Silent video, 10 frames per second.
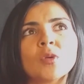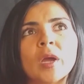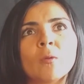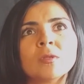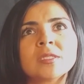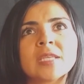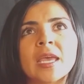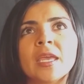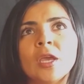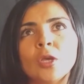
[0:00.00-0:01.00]
So I will
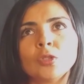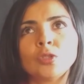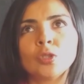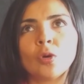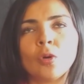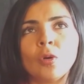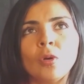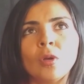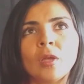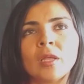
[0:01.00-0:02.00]
say
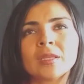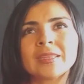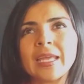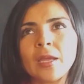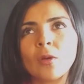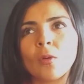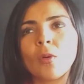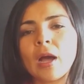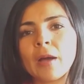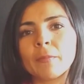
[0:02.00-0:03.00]
yo
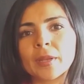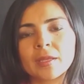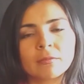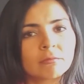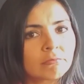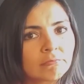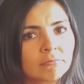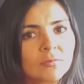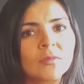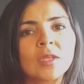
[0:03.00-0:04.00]
tengo hambre.
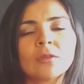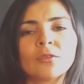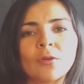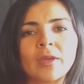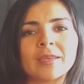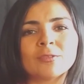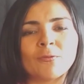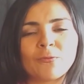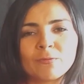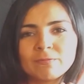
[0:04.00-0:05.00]
So okay,
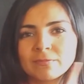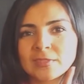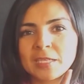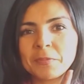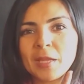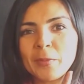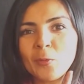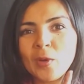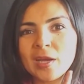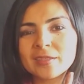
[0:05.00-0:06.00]
so tip
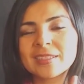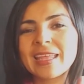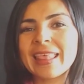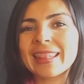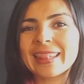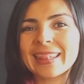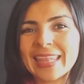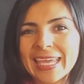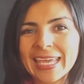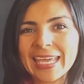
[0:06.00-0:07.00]
number 1,
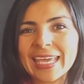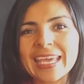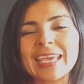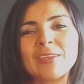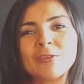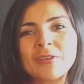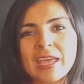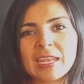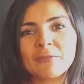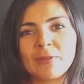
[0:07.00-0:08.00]
think in your
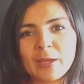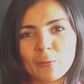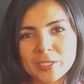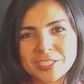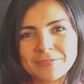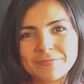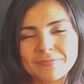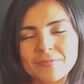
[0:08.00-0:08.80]
native language.